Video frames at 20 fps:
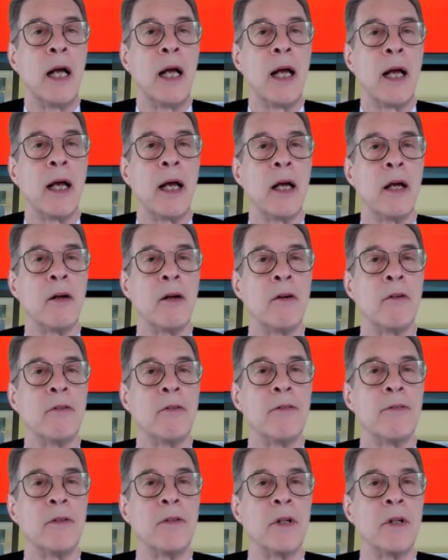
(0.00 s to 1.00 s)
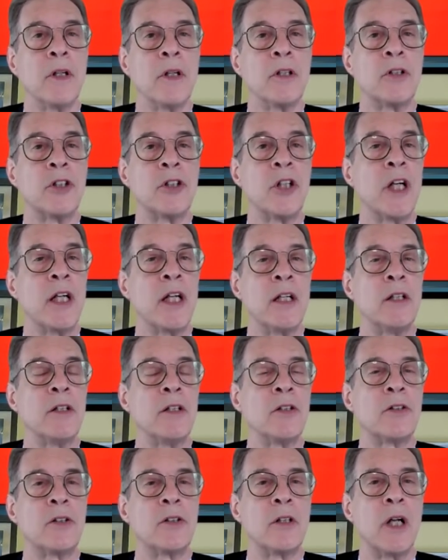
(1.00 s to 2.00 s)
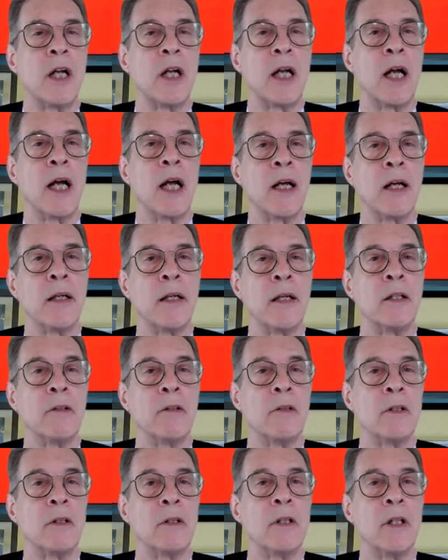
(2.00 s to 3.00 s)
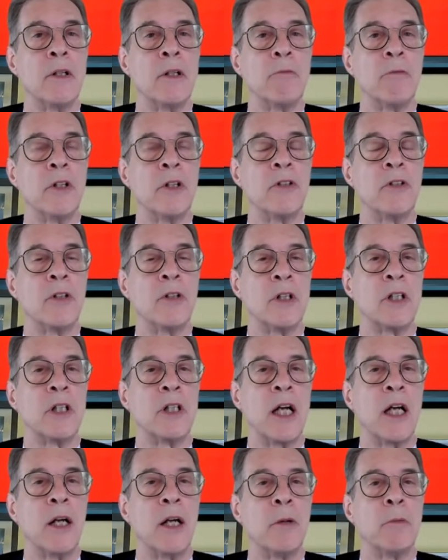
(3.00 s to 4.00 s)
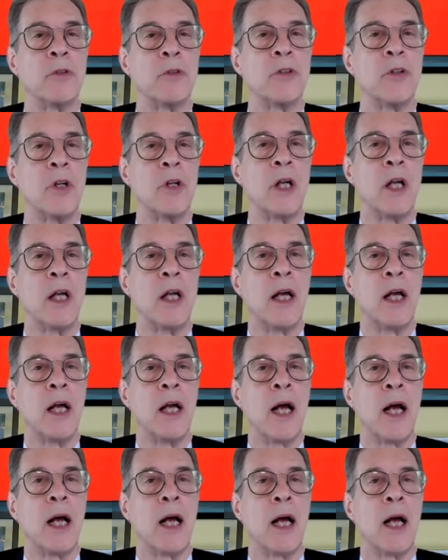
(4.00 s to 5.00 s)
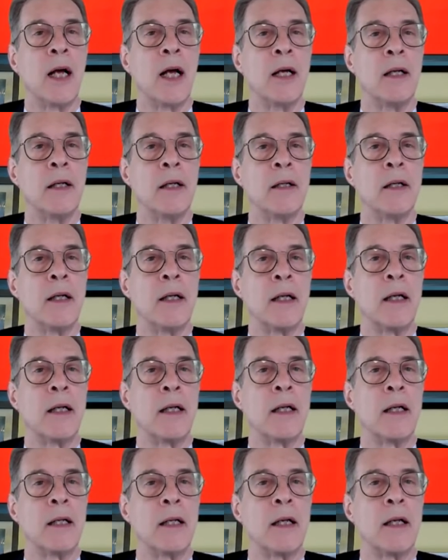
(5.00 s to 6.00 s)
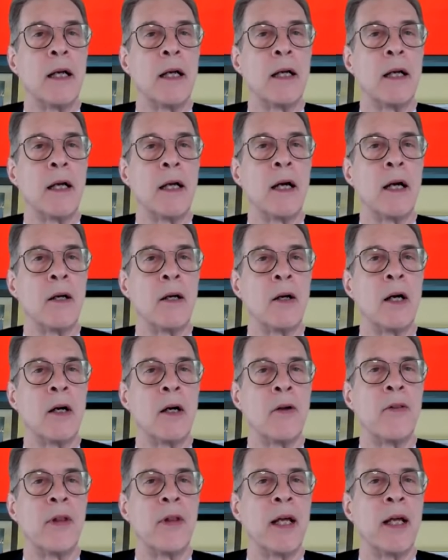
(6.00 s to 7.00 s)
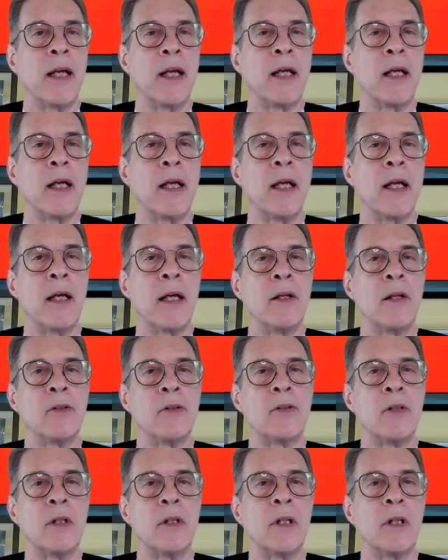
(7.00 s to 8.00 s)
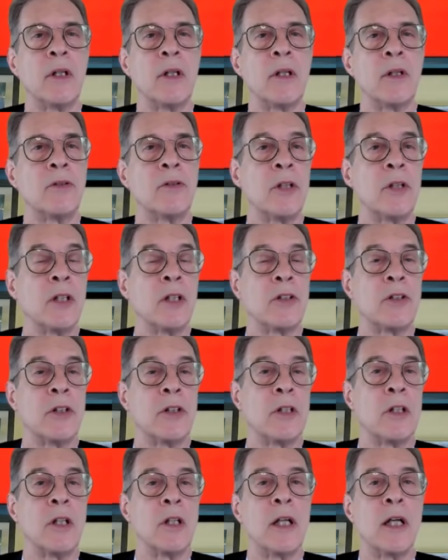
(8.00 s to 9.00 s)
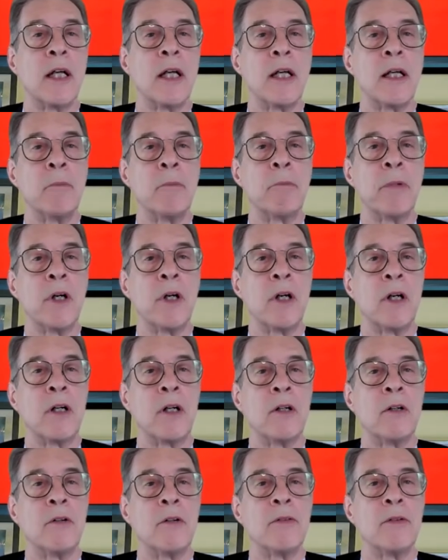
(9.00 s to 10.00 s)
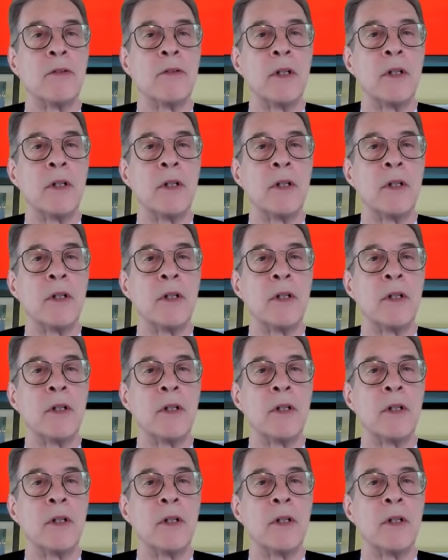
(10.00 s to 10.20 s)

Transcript: have uh, changed uh, in in recent times. are, are they as essential a part of